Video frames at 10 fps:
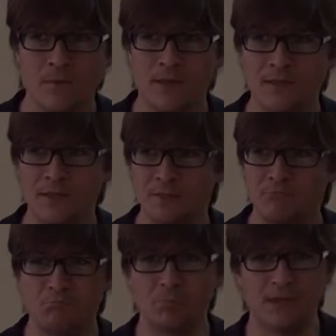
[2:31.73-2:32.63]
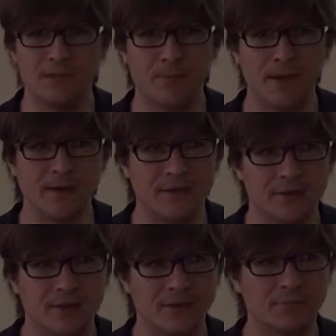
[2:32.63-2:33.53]
as an independent
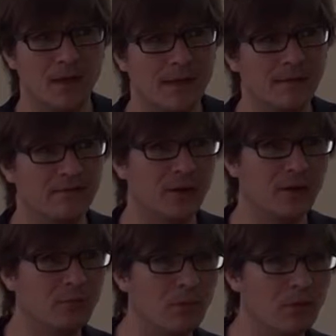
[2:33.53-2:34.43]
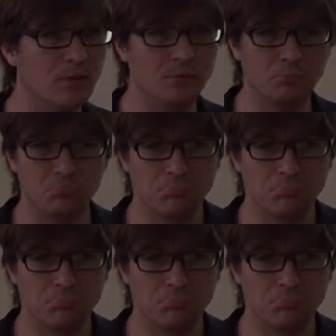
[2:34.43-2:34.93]
or dependent variable in